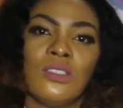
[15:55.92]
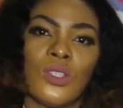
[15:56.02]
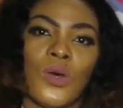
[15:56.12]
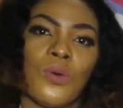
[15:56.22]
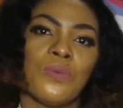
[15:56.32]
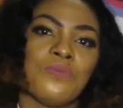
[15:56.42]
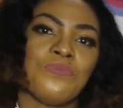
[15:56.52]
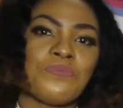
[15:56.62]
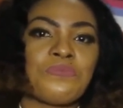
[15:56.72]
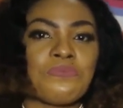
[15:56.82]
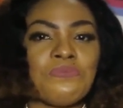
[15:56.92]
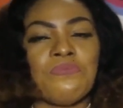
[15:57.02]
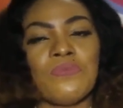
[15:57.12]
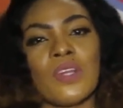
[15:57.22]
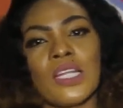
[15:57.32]
So
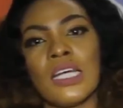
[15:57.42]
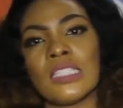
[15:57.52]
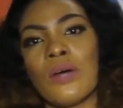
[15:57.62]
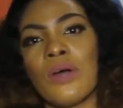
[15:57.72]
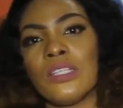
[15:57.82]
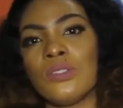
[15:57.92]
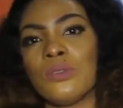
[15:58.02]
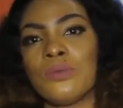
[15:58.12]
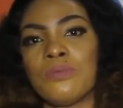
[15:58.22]
that's how I do.